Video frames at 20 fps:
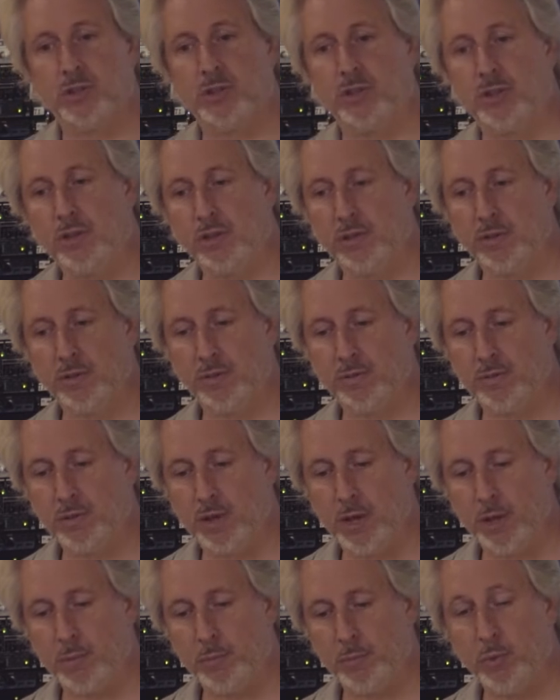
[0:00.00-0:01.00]
that you can
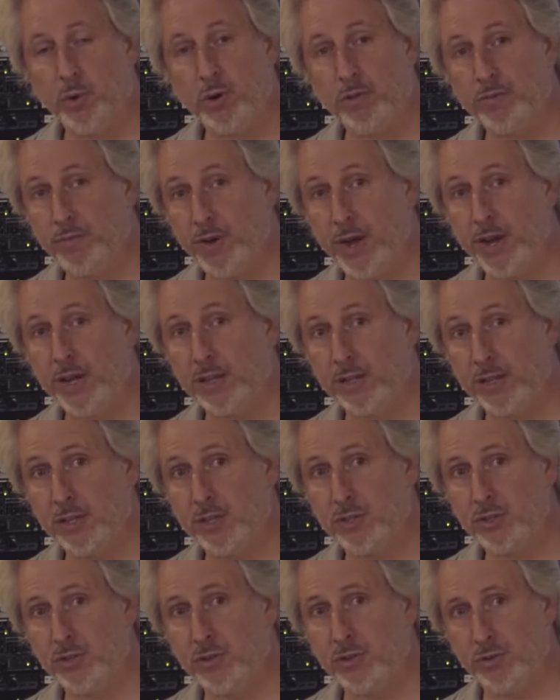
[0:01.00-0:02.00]
more finely
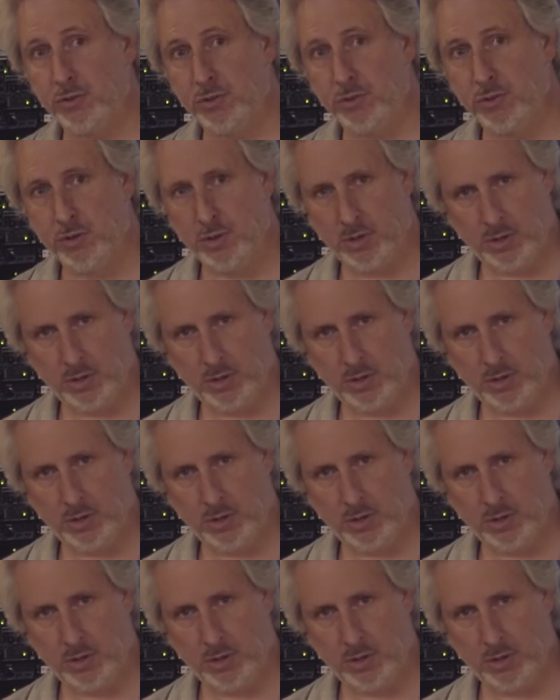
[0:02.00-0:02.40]
tune